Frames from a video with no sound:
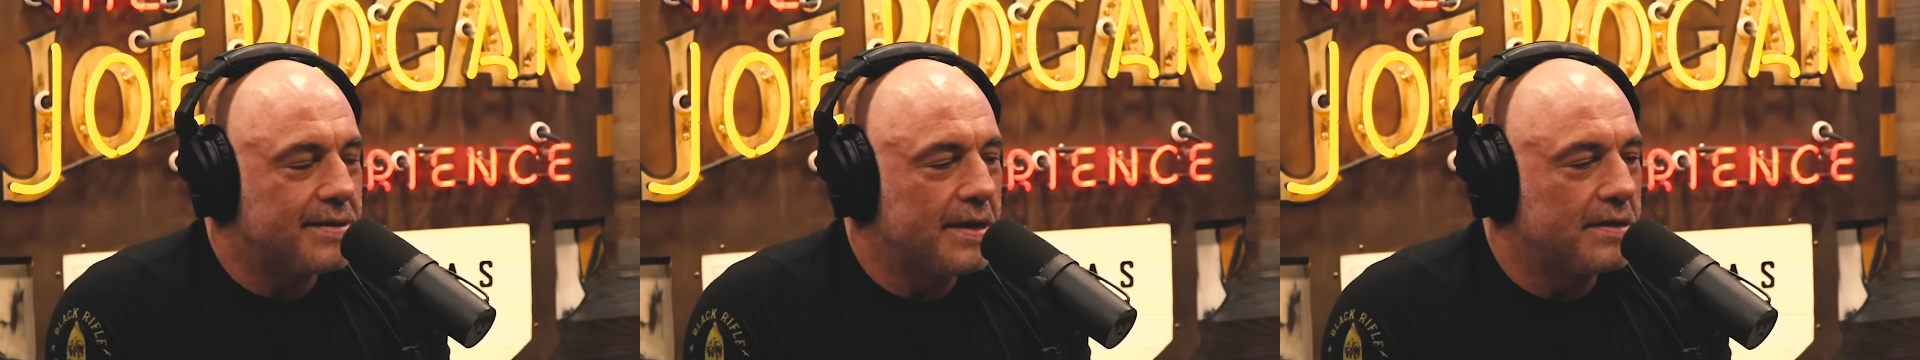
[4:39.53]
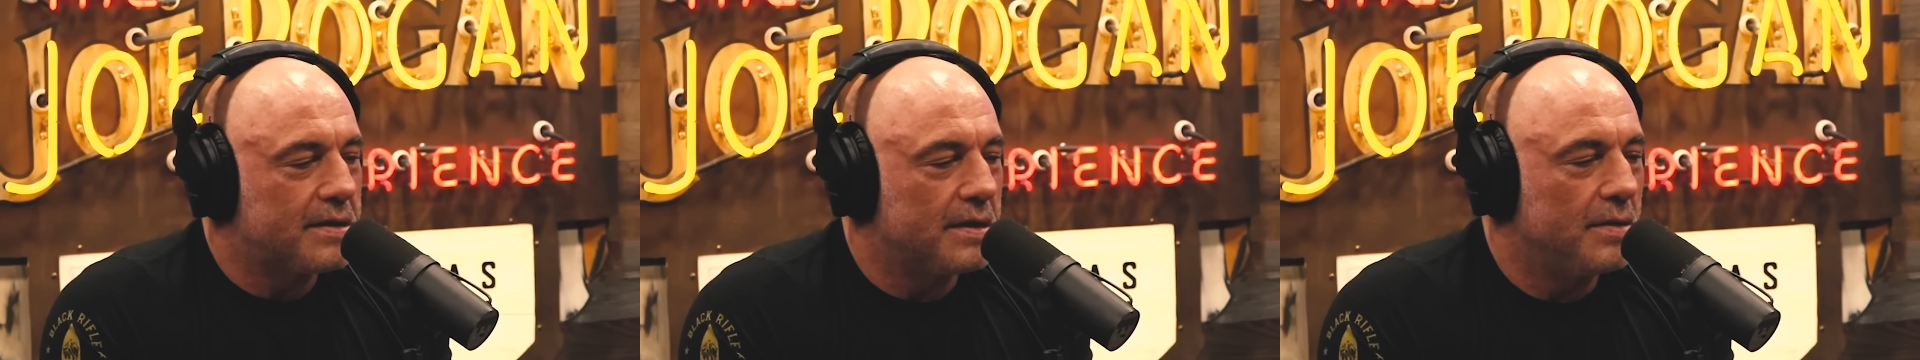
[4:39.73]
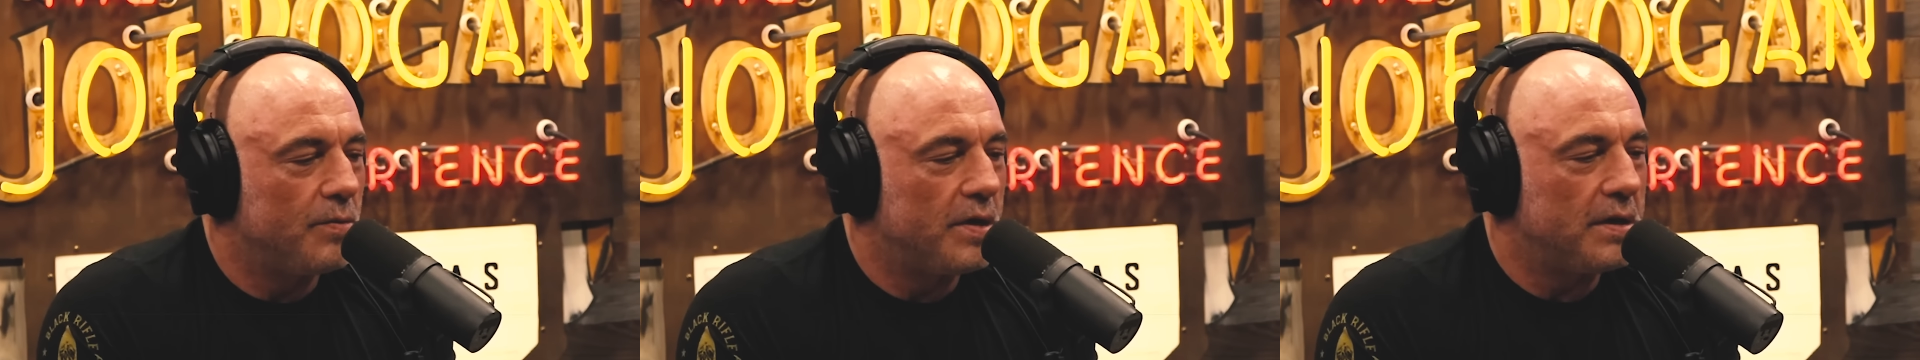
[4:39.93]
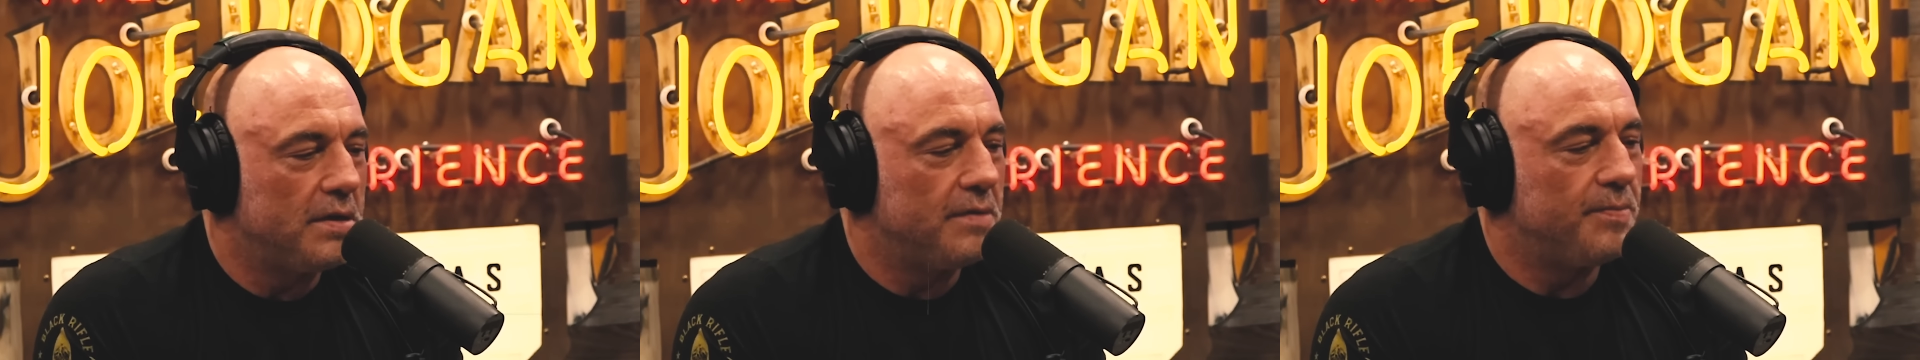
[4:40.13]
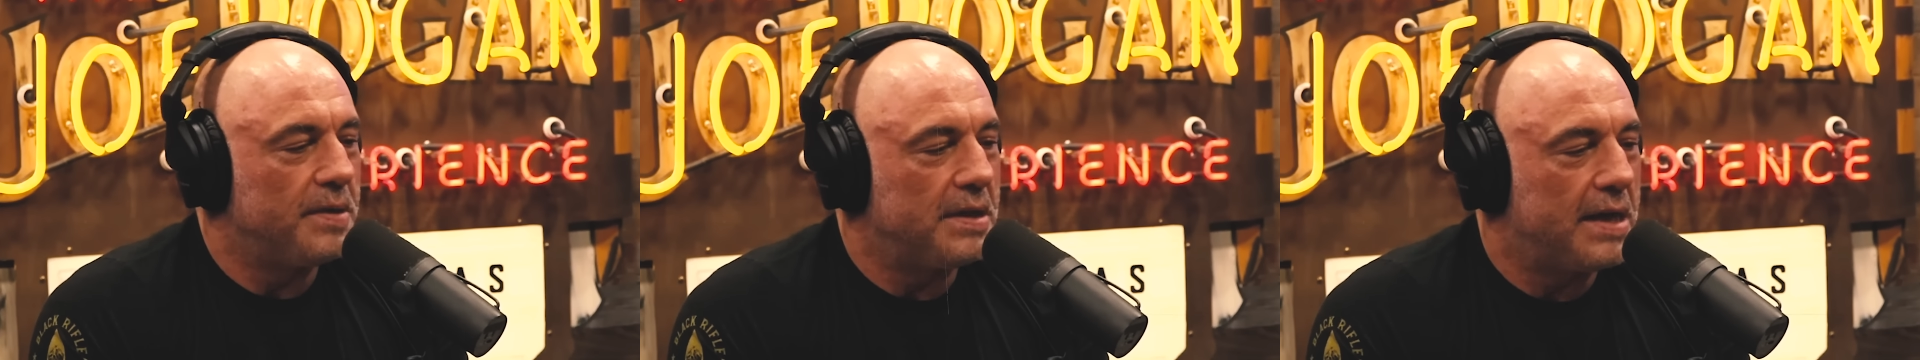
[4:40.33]
that's essentially
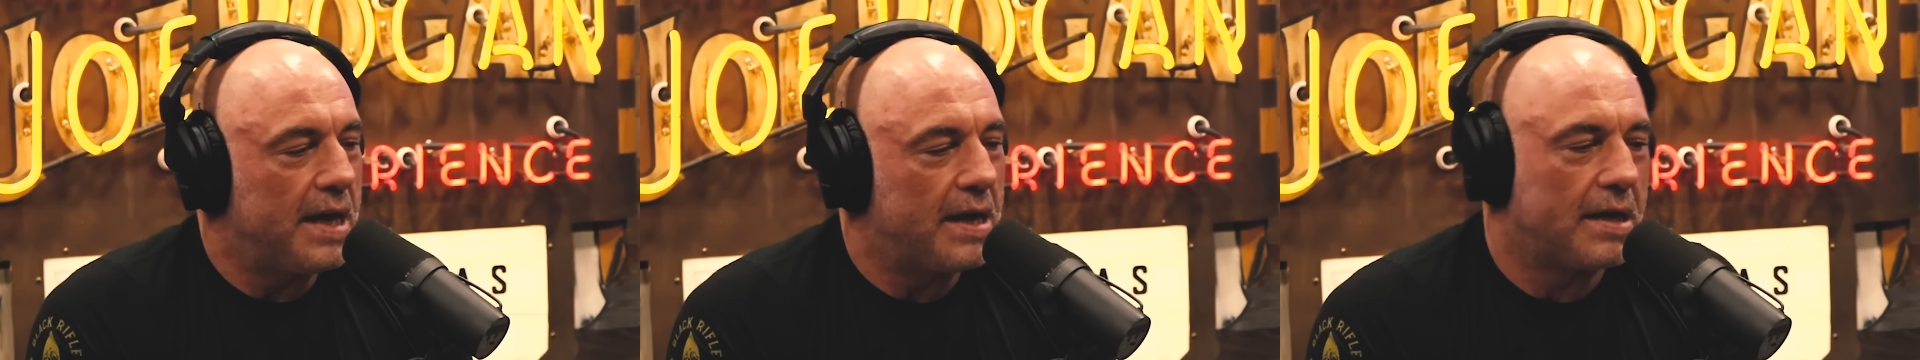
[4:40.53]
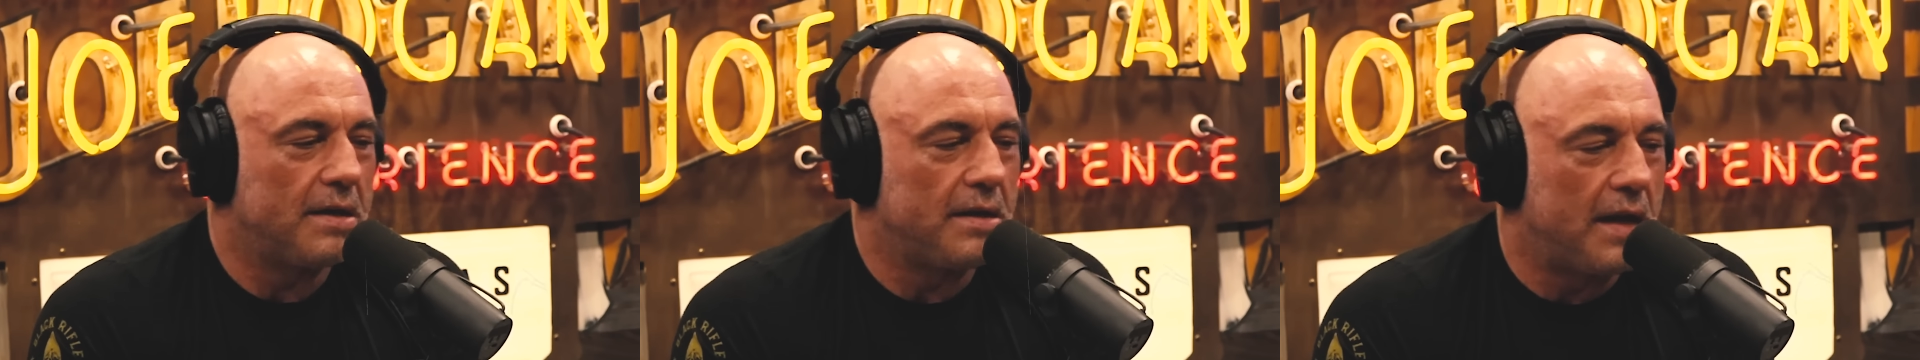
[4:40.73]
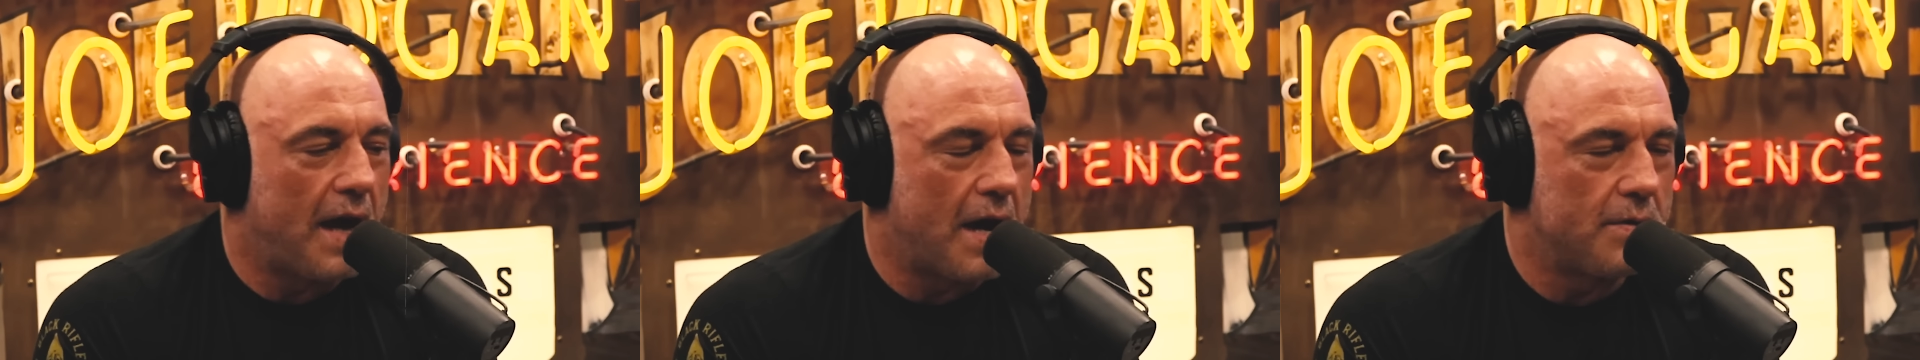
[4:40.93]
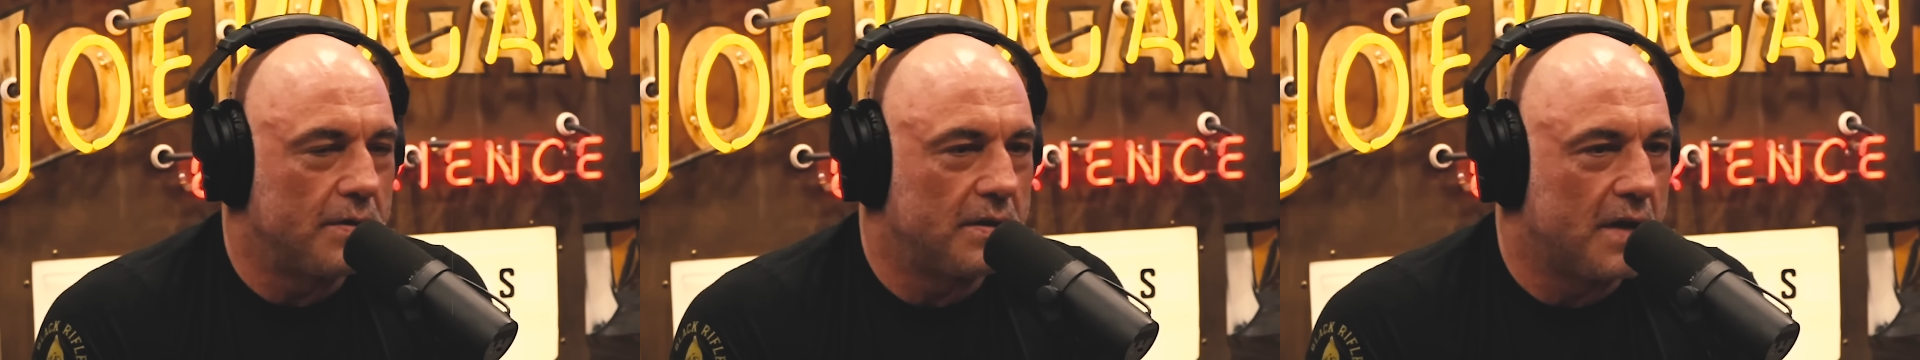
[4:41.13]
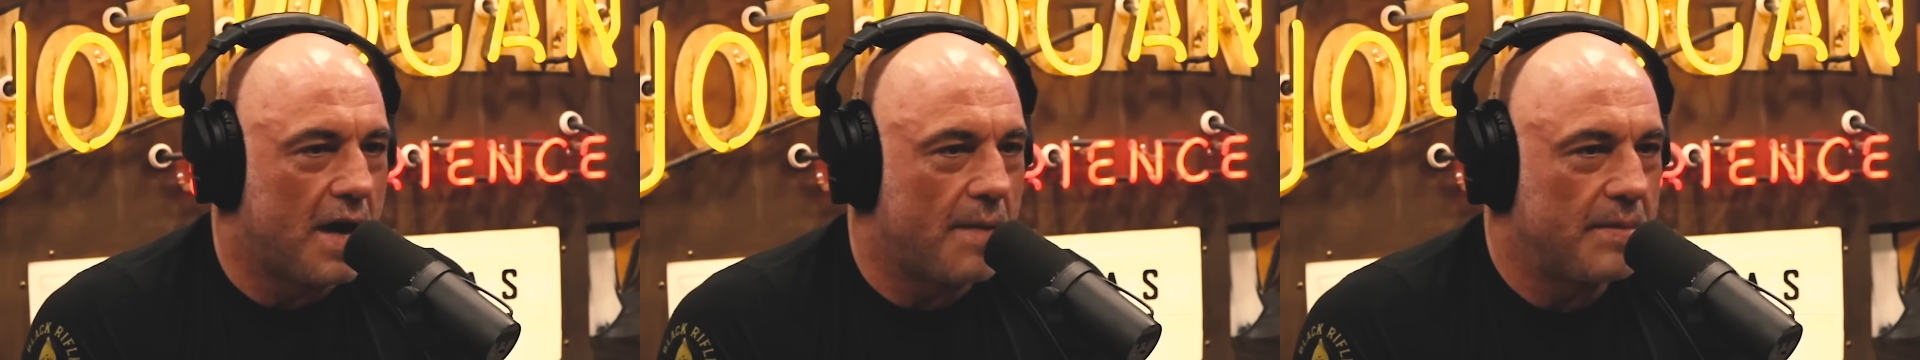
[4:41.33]
what you've been getting a
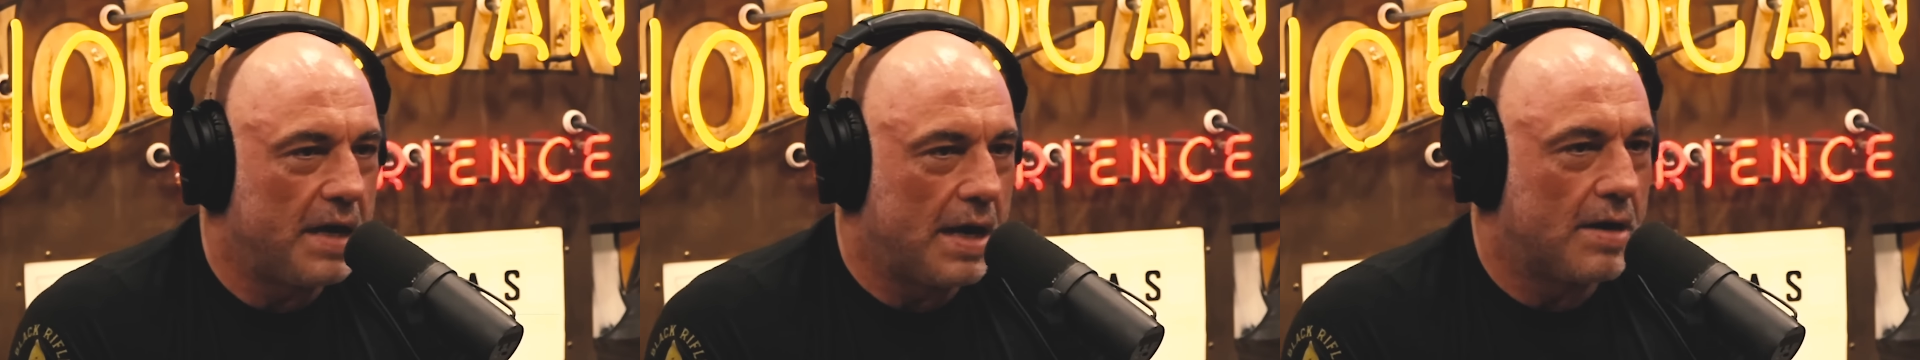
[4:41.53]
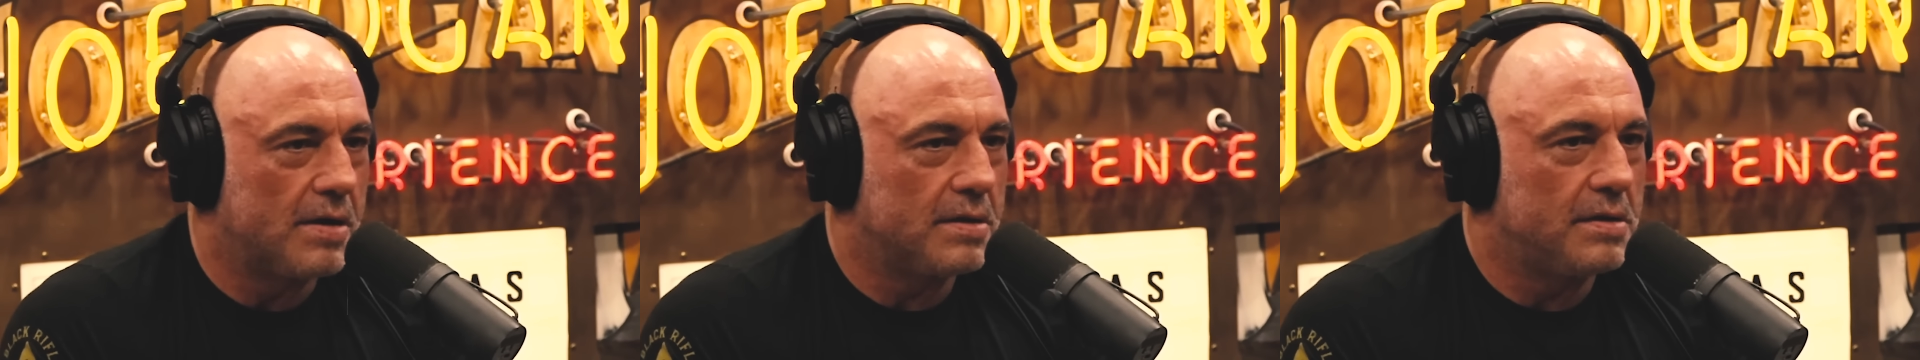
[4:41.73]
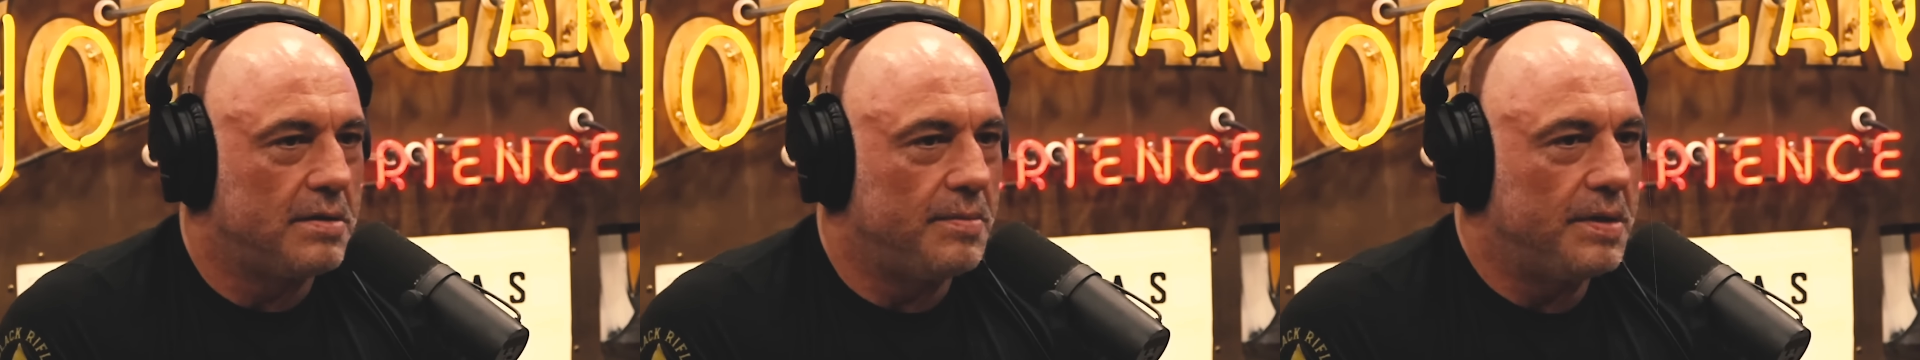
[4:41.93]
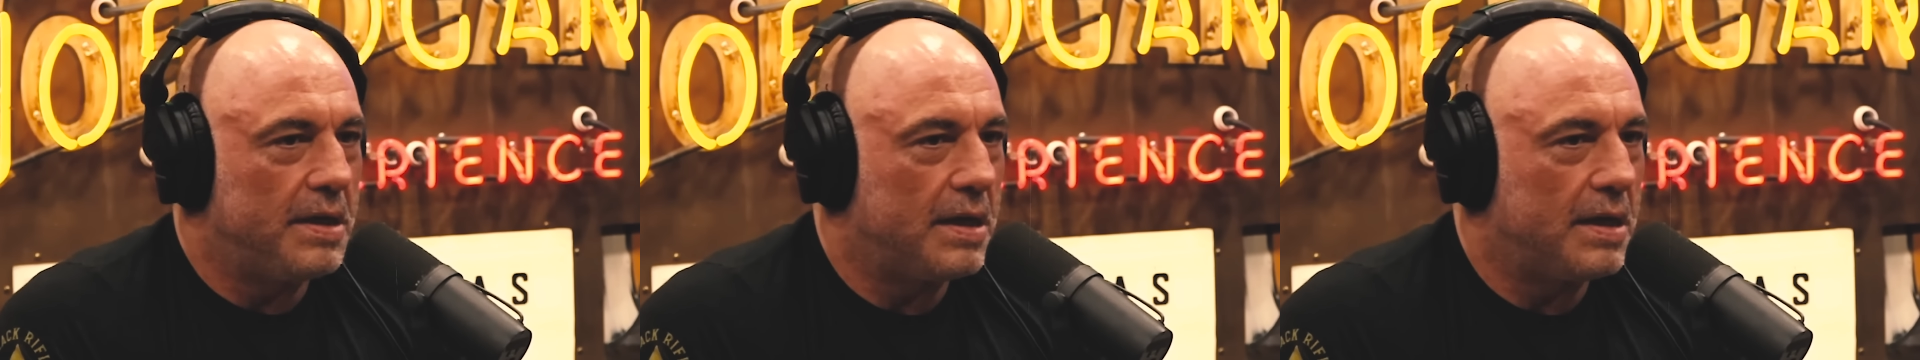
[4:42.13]
lot with Kamala Harris.